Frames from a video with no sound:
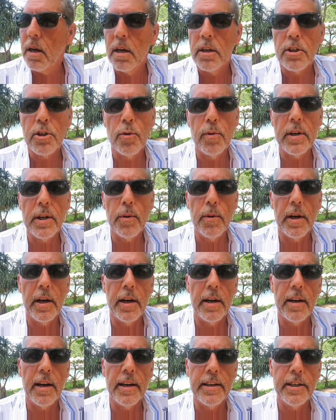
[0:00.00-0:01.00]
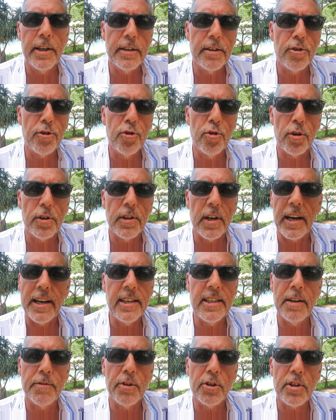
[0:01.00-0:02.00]
So anyway,
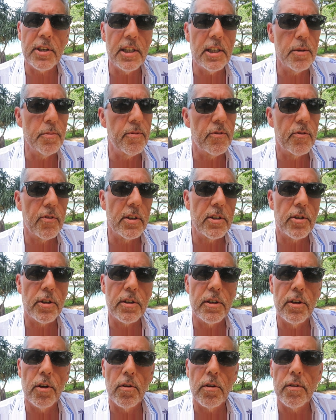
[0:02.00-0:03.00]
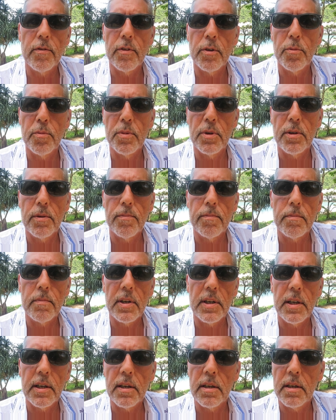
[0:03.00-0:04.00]
I'd never seen him before. I took note of him,
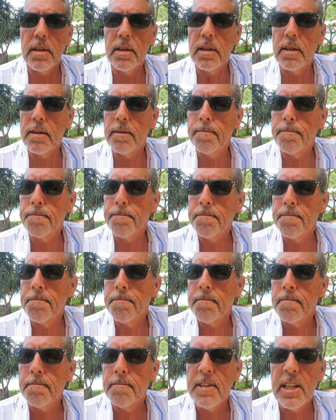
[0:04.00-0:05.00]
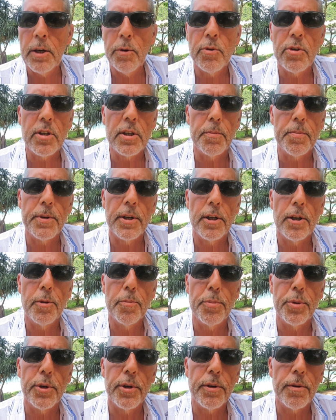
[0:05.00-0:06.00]
and he was sipping on a
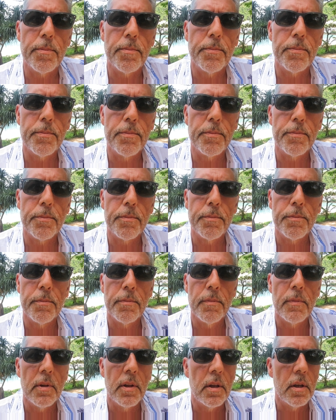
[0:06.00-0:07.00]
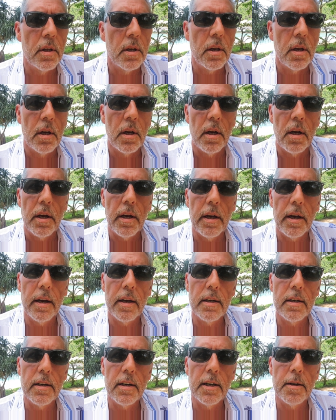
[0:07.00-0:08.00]
beer.
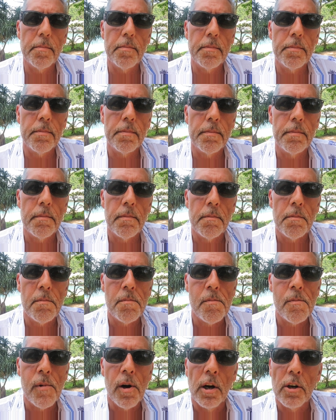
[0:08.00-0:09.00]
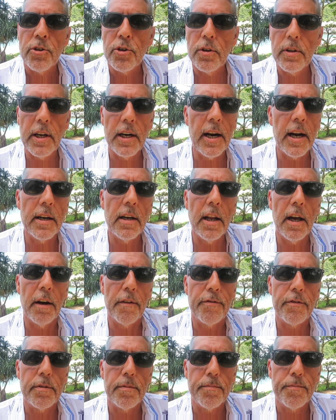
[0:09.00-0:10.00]
And so then I
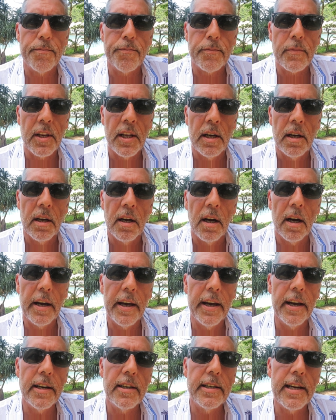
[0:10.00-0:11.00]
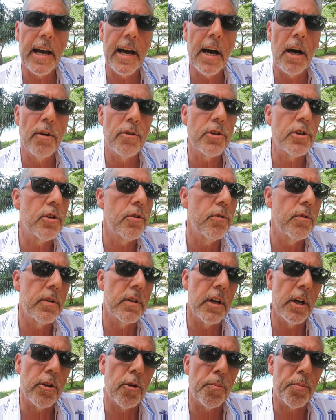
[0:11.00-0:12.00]
left. I head down to
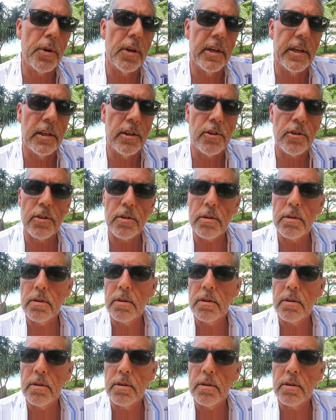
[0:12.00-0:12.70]
another place